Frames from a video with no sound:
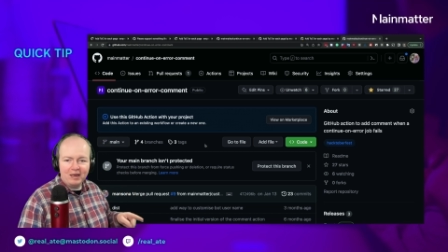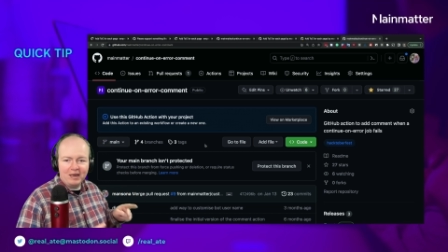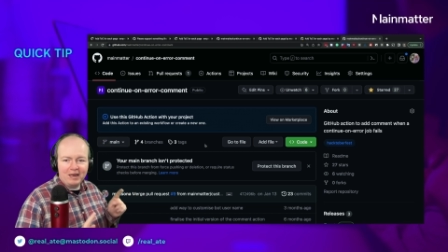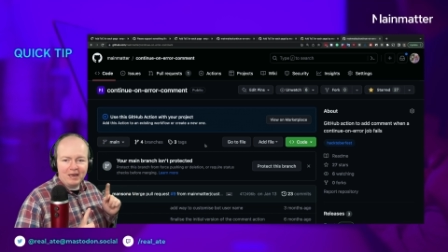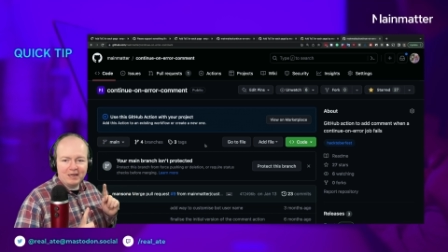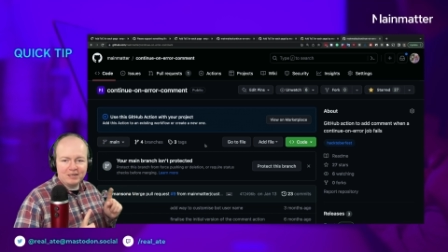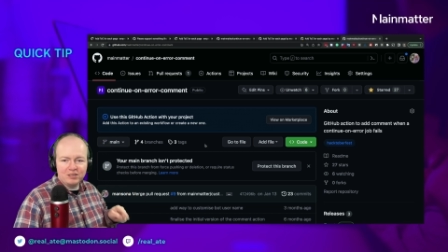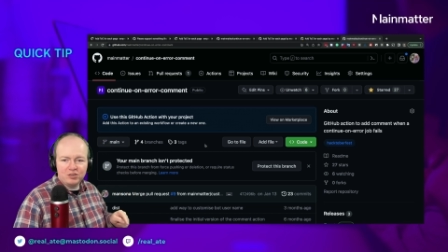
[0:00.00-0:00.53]

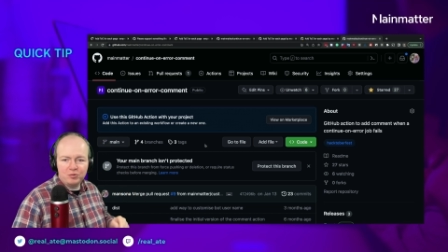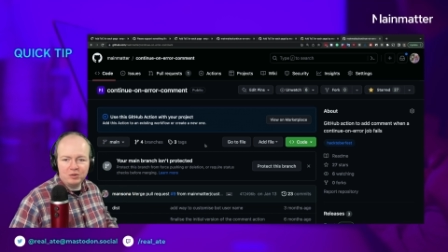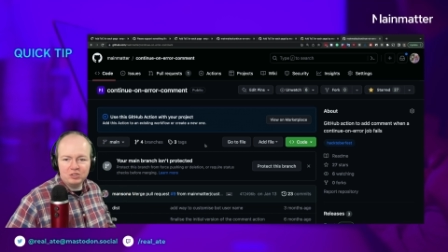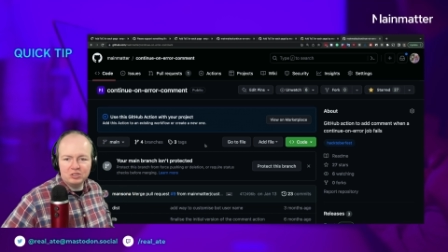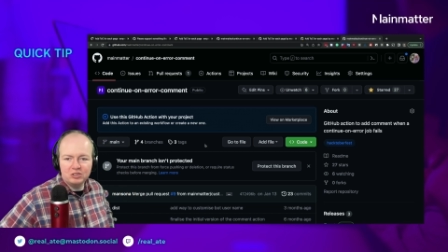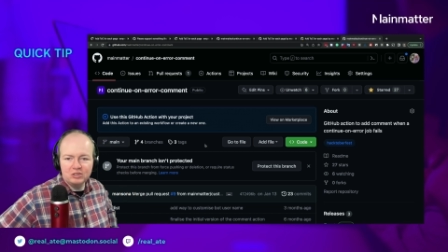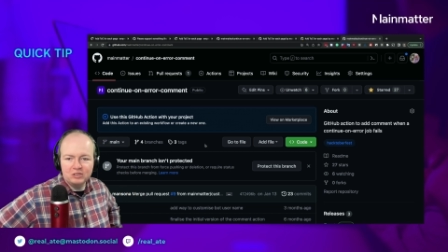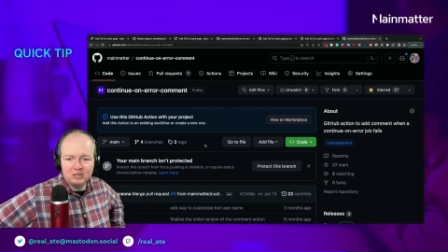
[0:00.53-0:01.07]
at
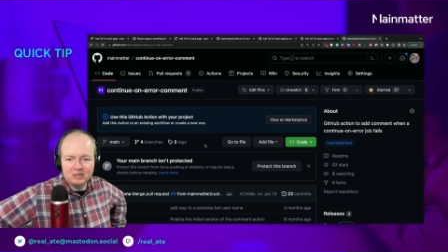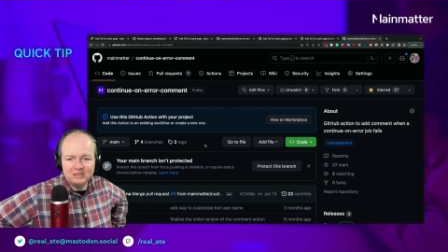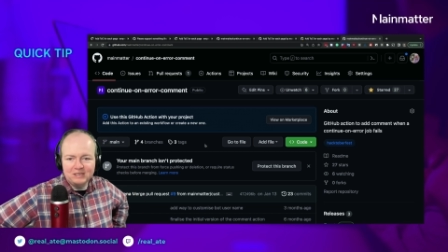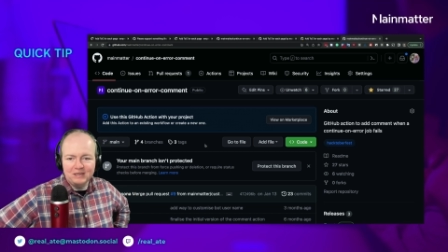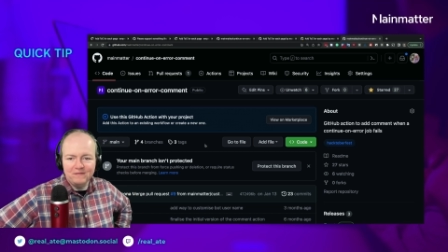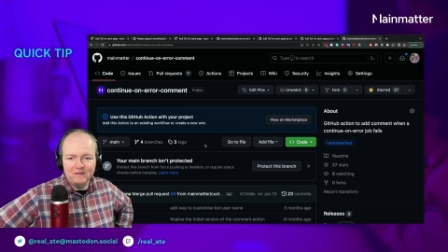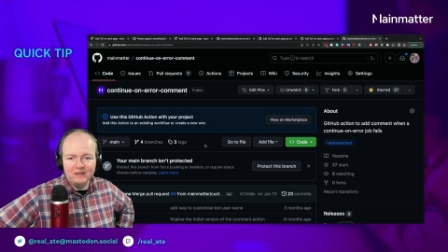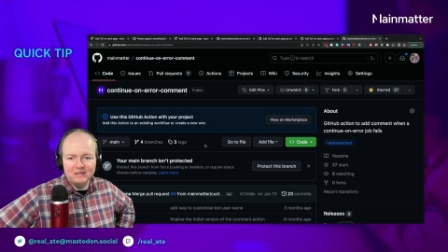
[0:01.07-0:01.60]

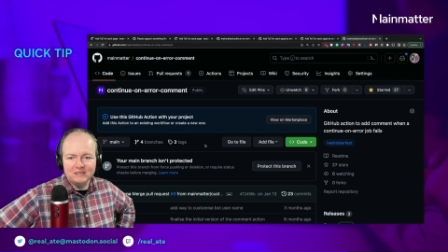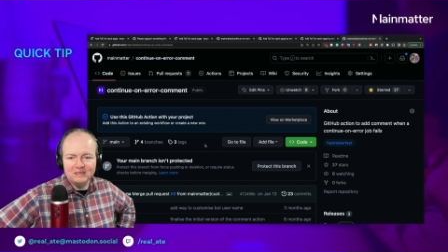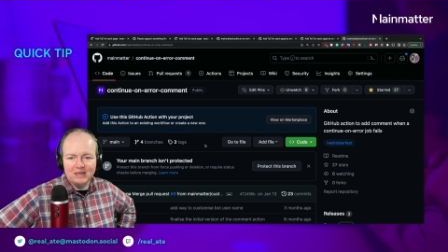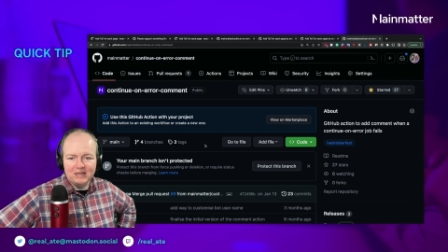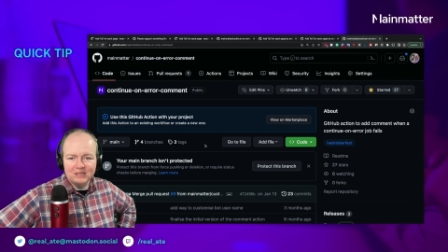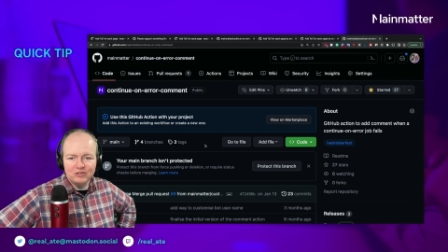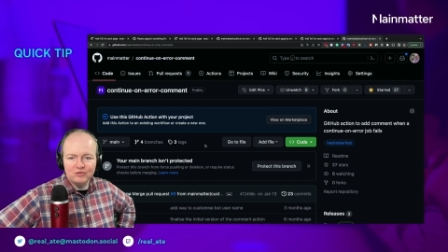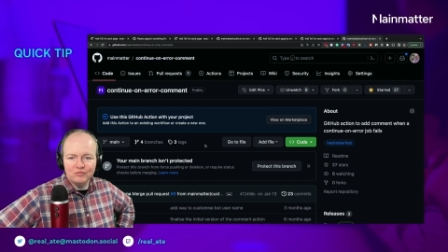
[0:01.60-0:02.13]
twitch.tv
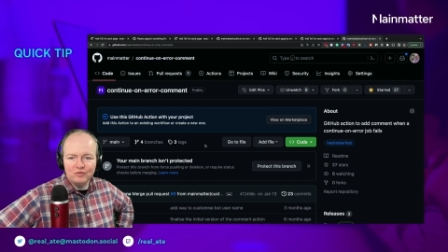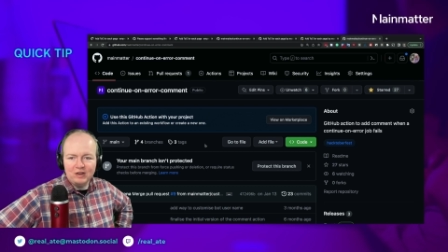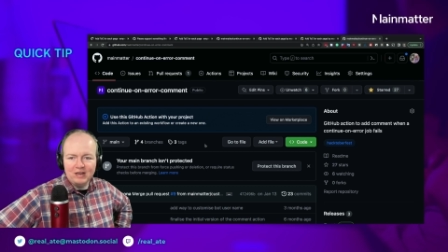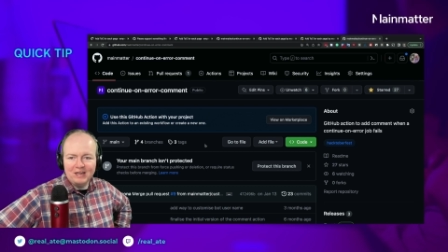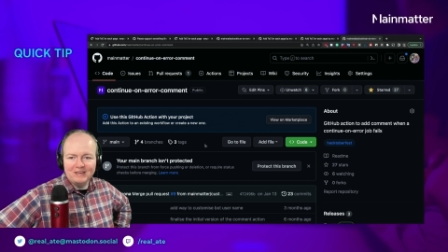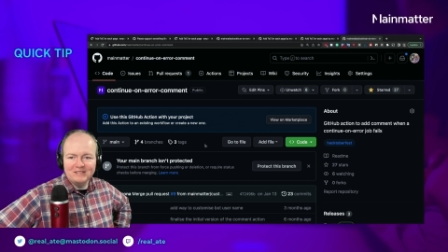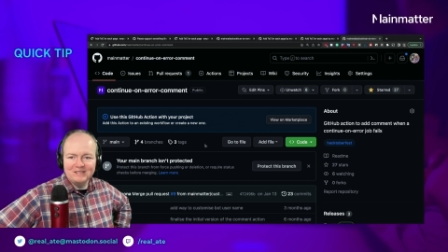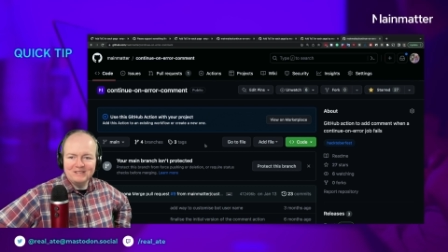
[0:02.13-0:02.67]
slash
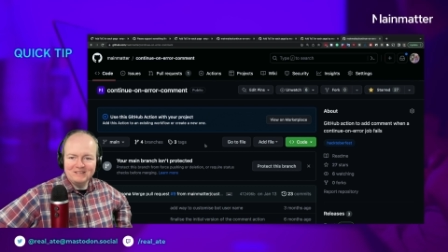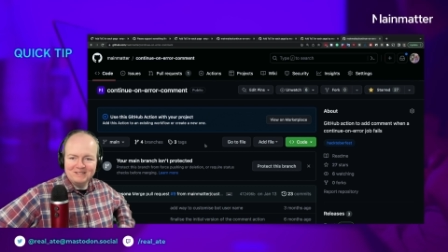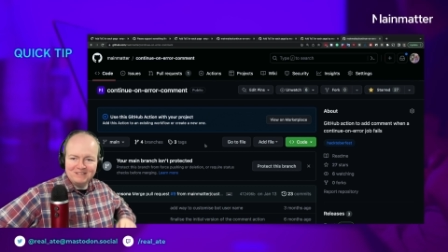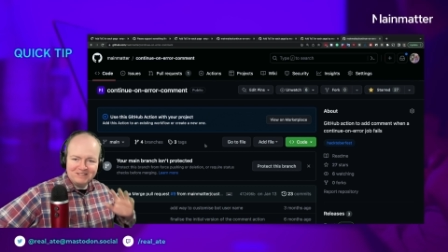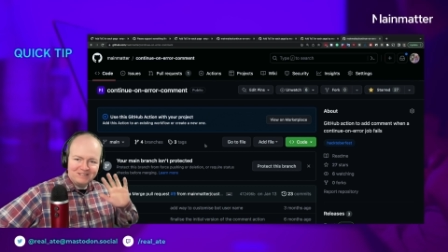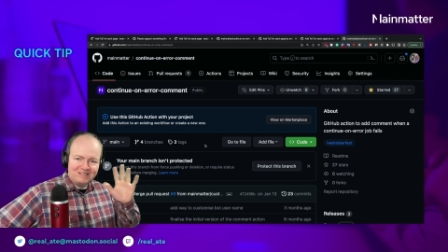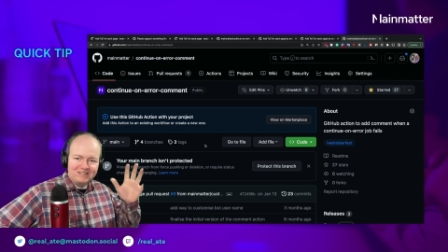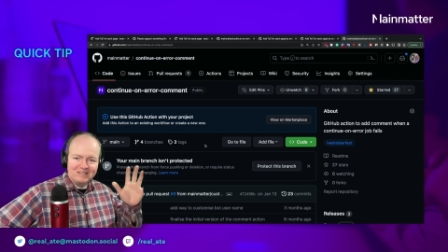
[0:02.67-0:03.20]
relate.
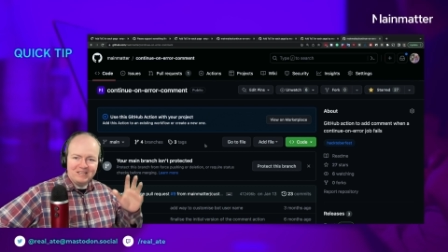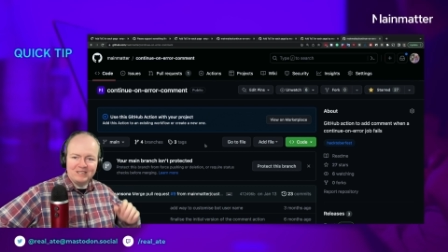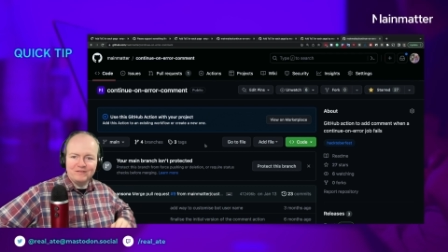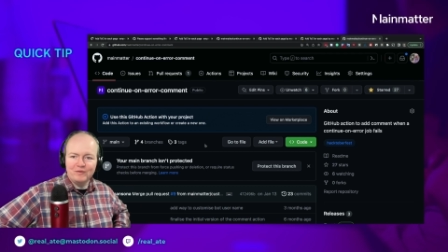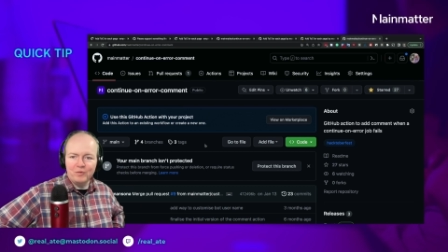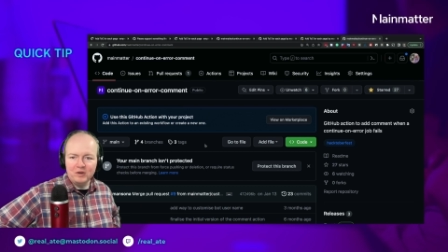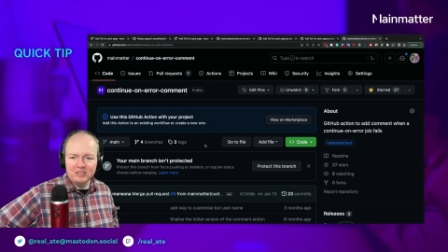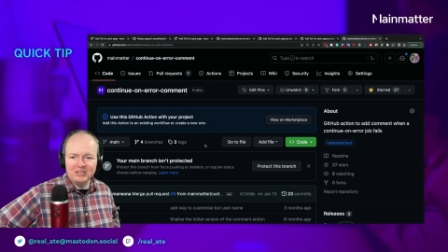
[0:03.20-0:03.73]
Thanks
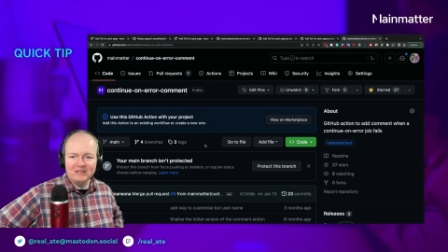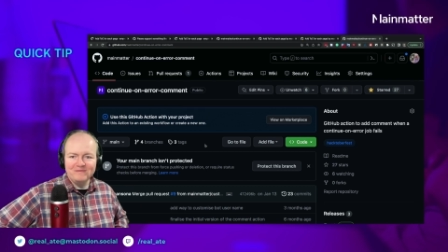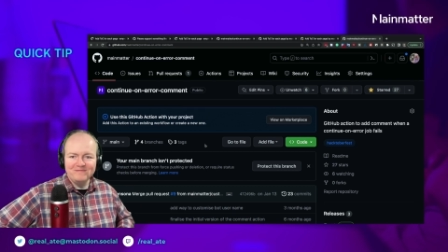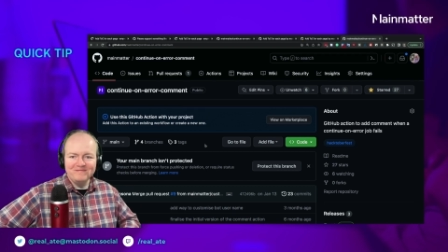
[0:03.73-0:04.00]
for watching.